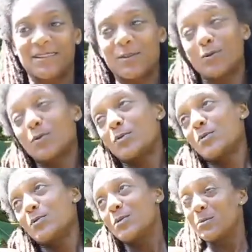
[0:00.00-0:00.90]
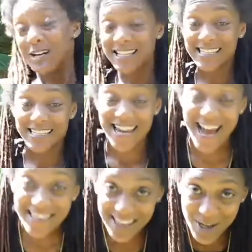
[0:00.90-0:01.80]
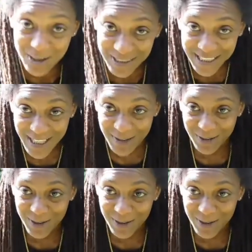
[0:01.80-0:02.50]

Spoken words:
Ooh, what is not the Holi Haven?